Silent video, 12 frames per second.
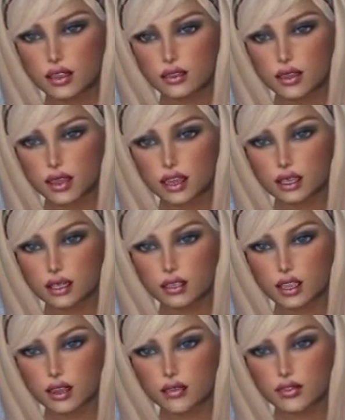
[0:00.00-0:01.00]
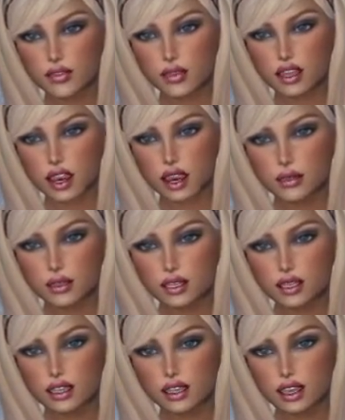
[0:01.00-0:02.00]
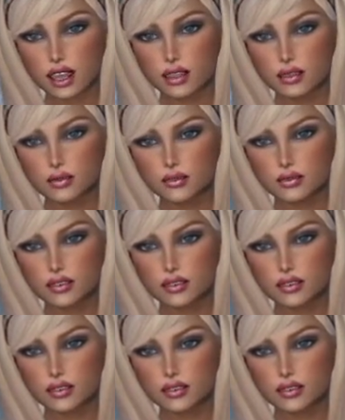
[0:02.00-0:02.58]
I've been watching them for a while, so I was just like, oh,